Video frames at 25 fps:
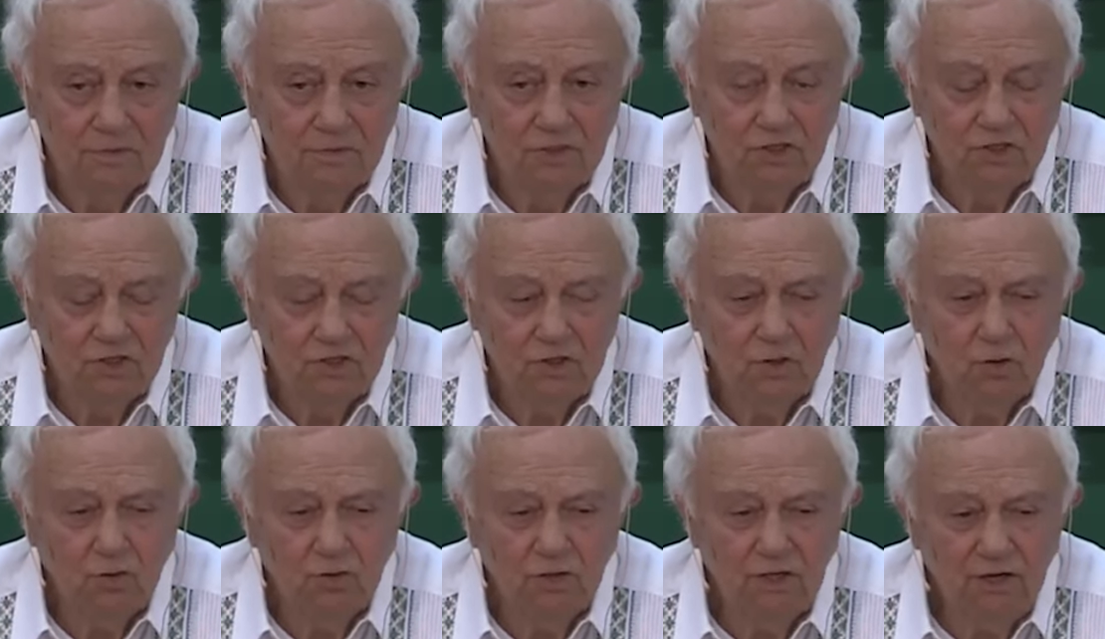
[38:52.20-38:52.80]

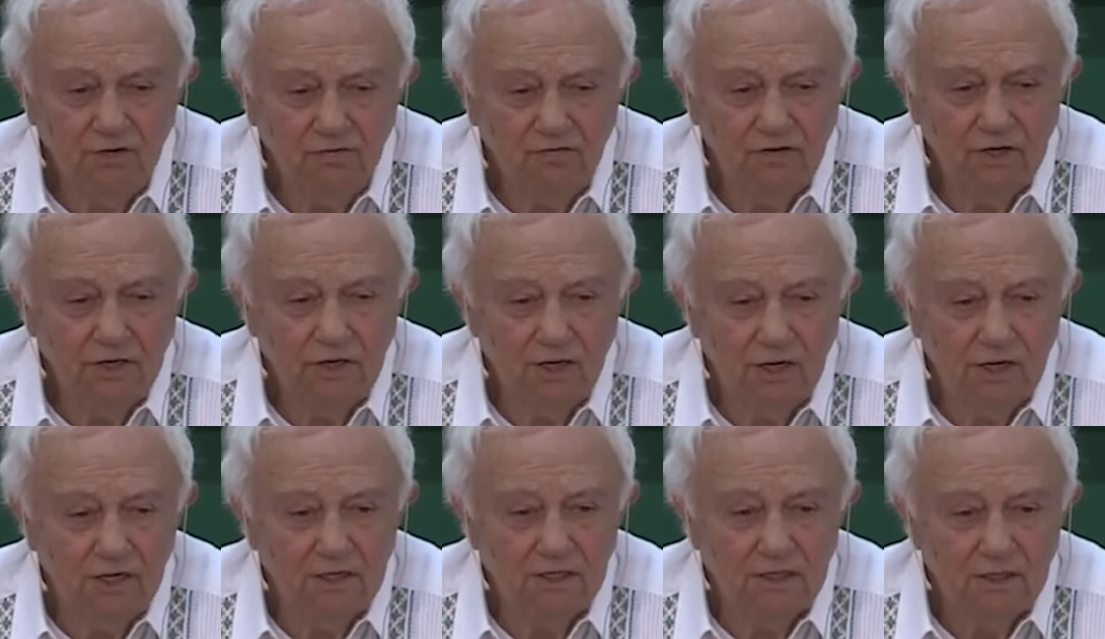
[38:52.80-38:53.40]
So
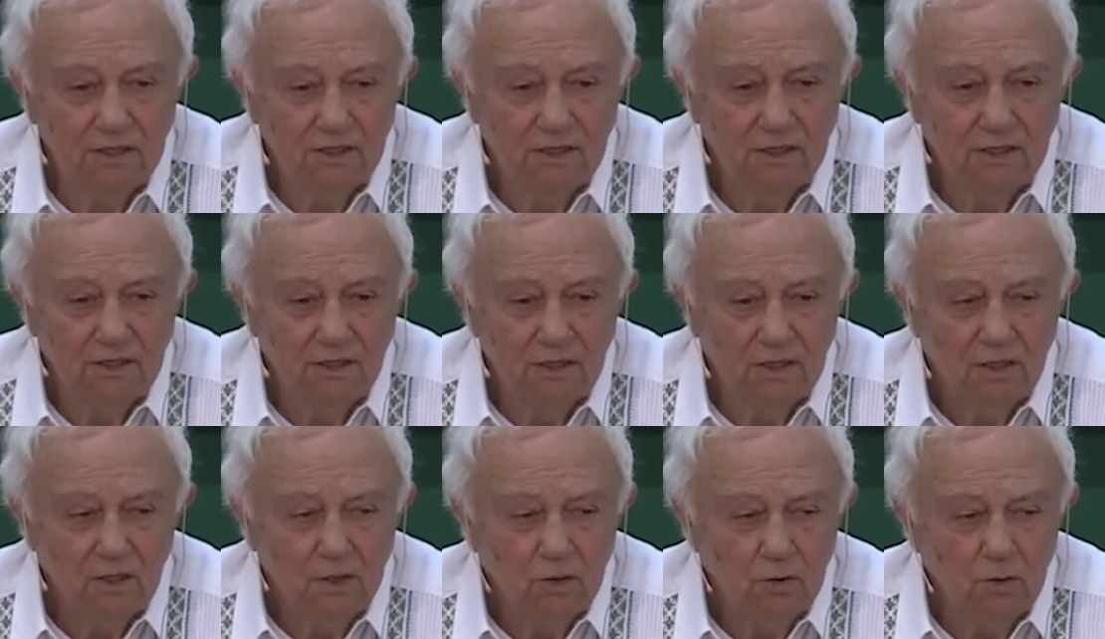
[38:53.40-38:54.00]
difficult
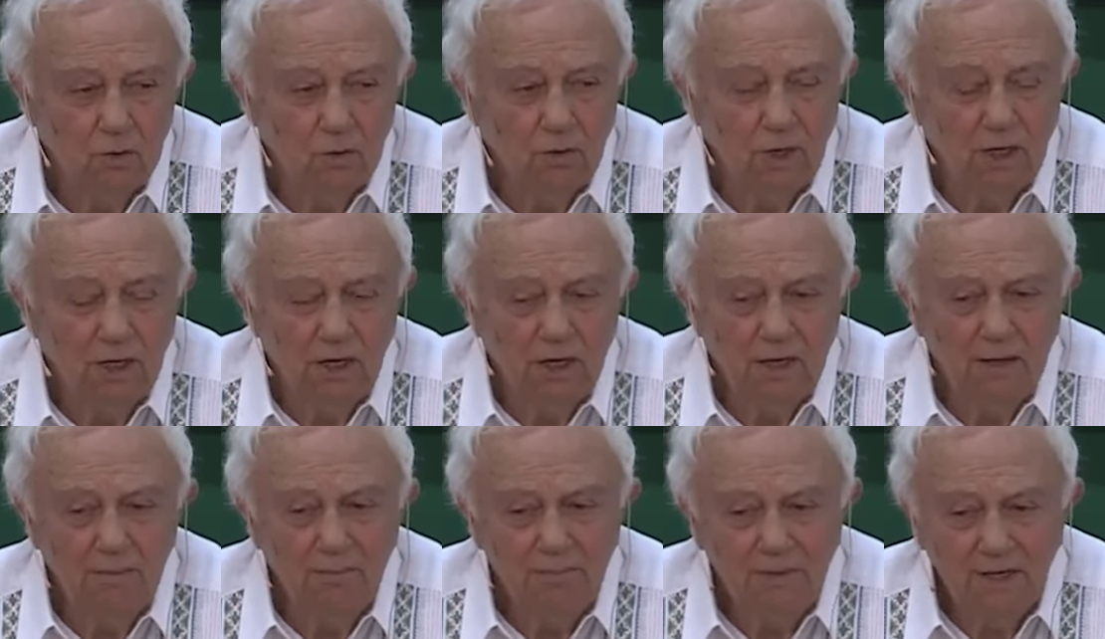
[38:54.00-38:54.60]
to
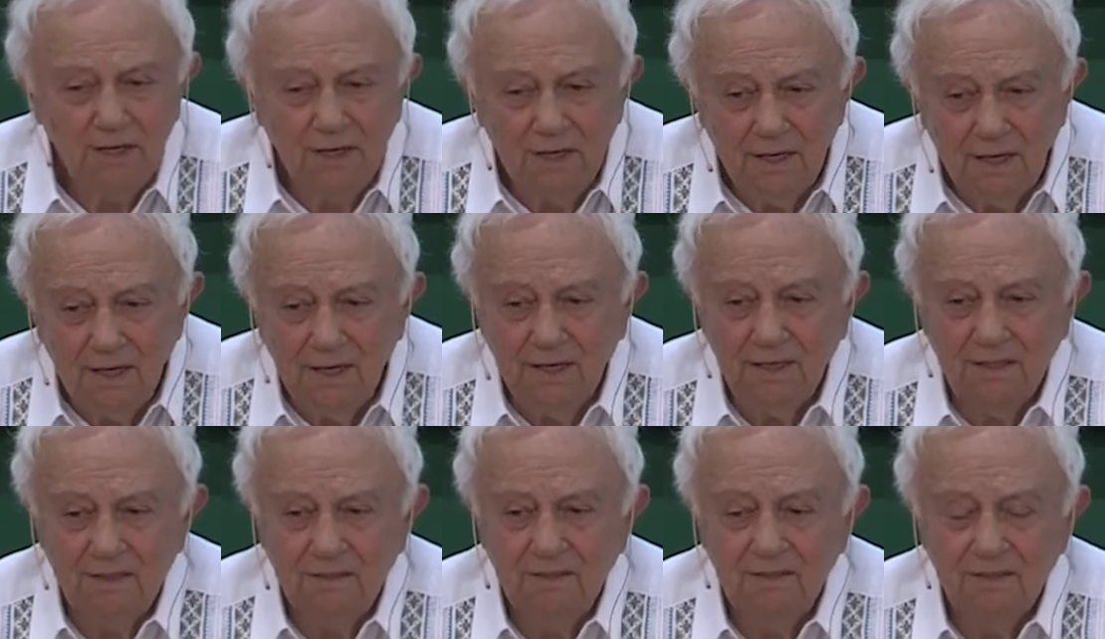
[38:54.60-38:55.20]

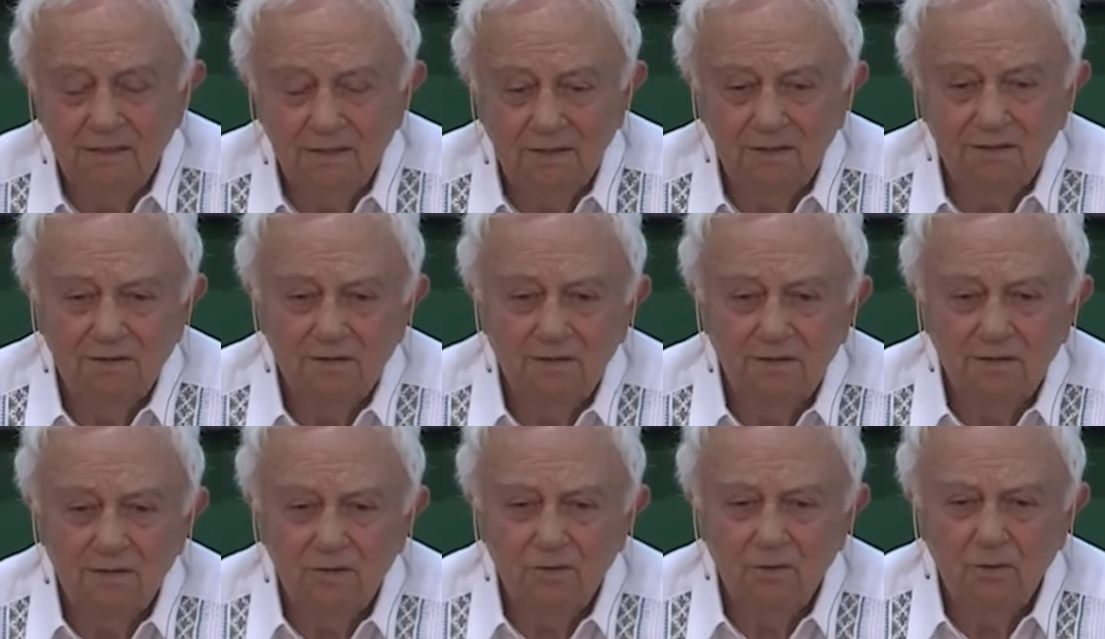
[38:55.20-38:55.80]
eliminate,
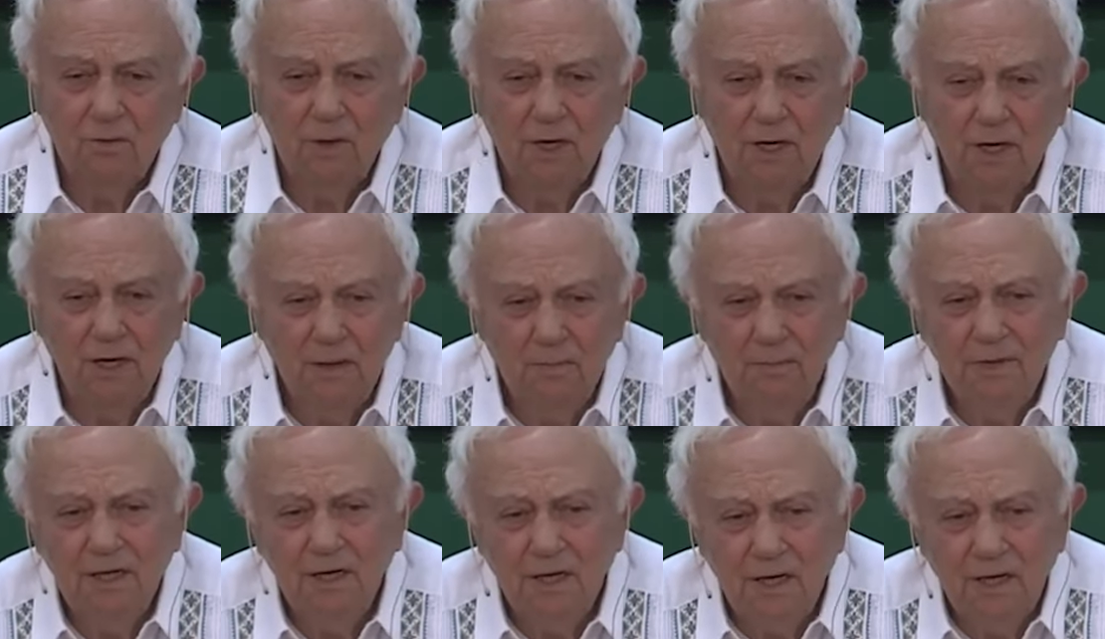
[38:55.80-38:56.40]
to
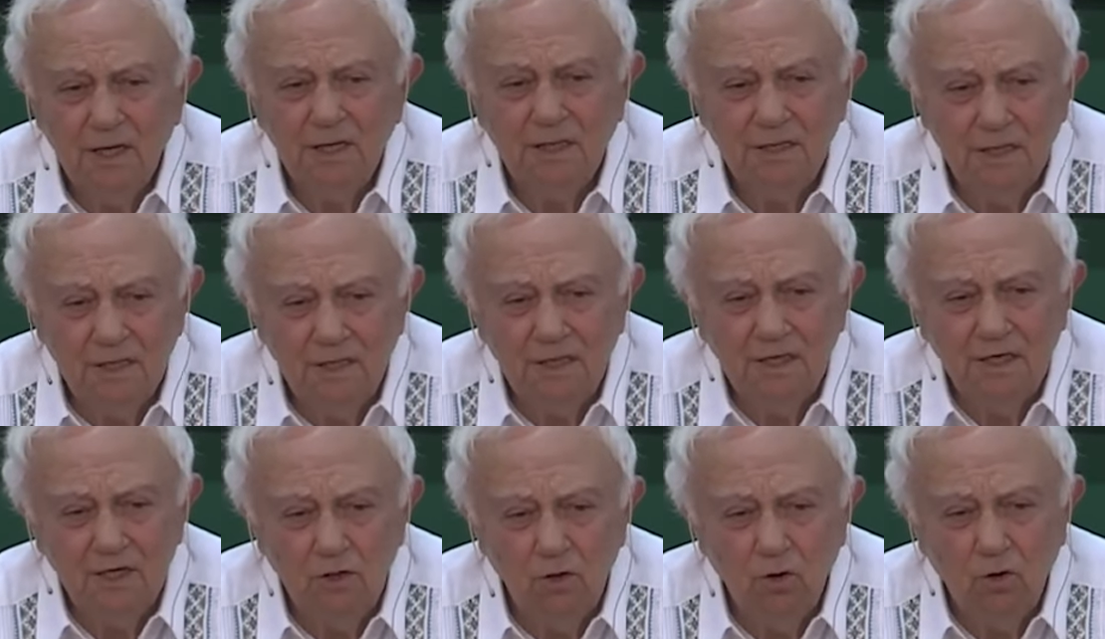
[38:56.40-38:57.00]
eliminate
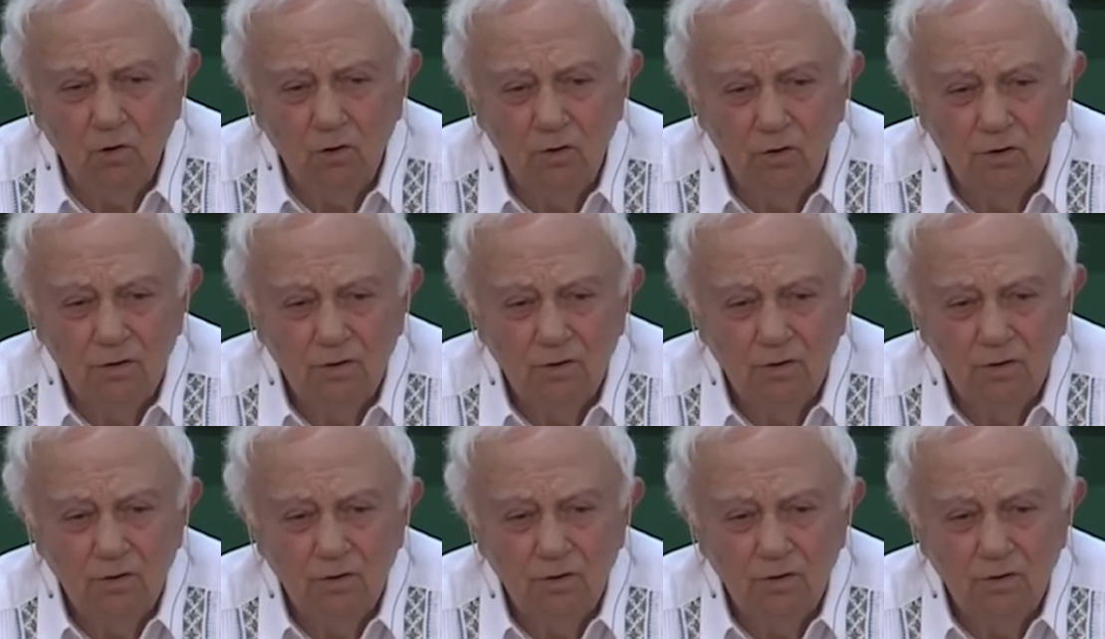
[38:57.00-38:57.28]
the ego,